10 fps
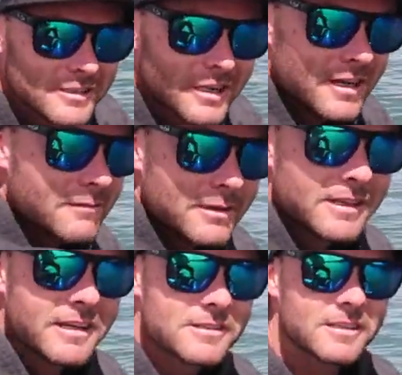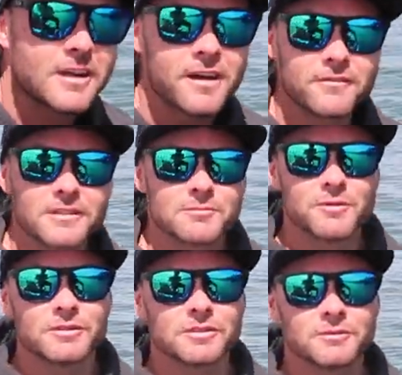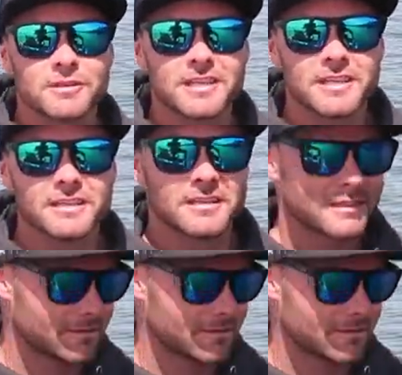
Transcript: Good job. There's the confidence booster we needed.